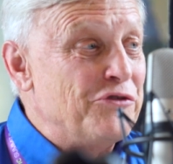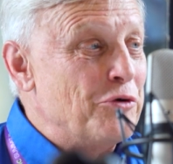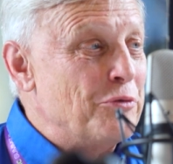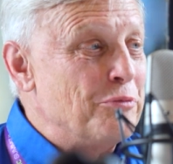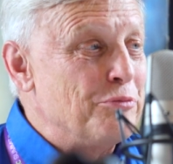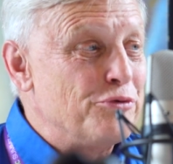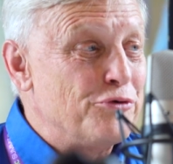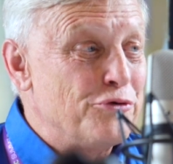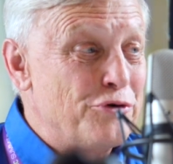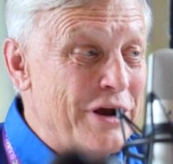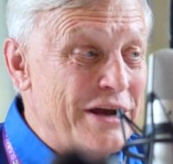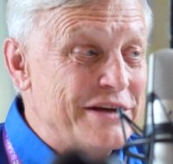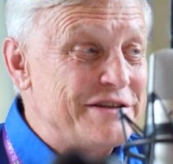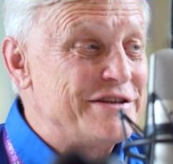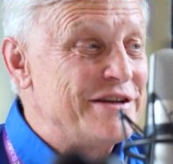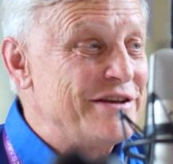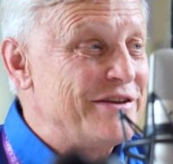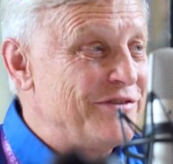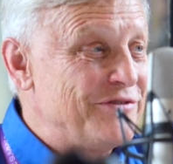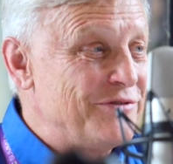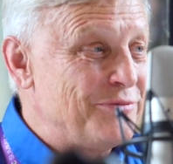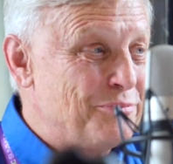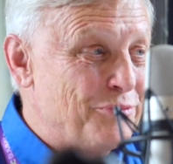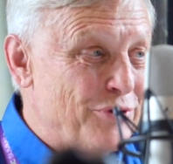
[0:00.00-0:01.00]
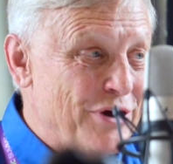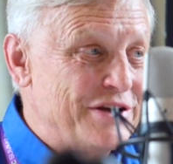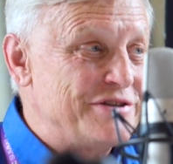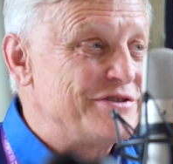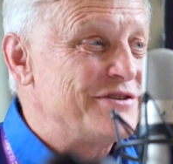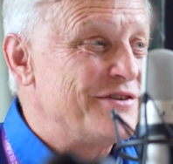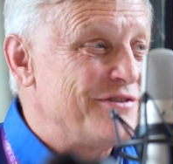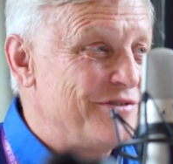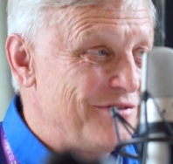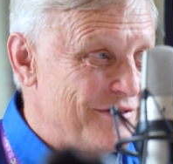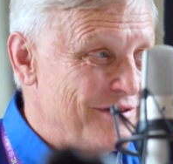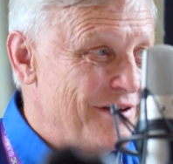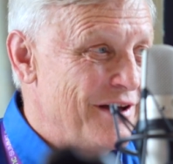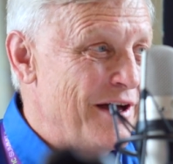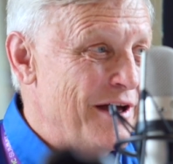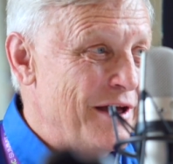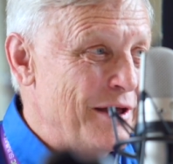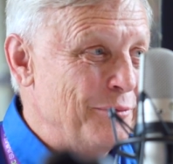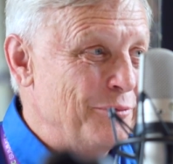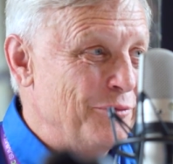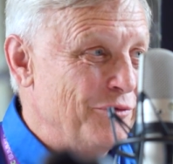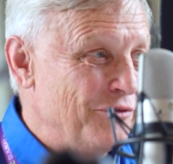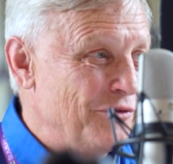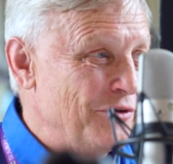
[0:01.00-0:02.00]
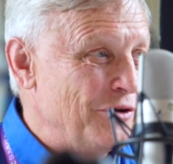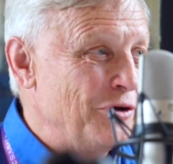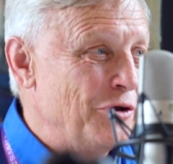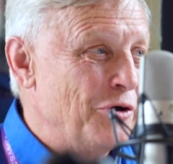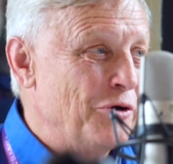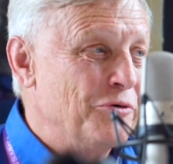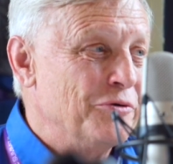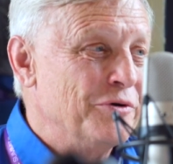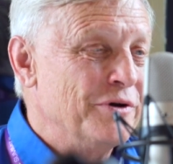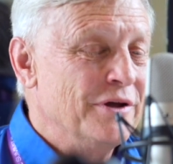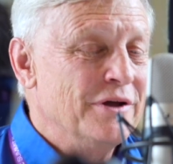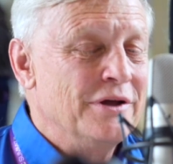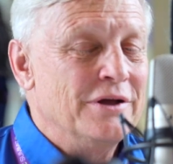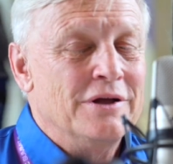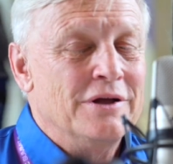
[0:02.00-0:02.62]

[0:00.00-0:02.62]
are precious, precious times. And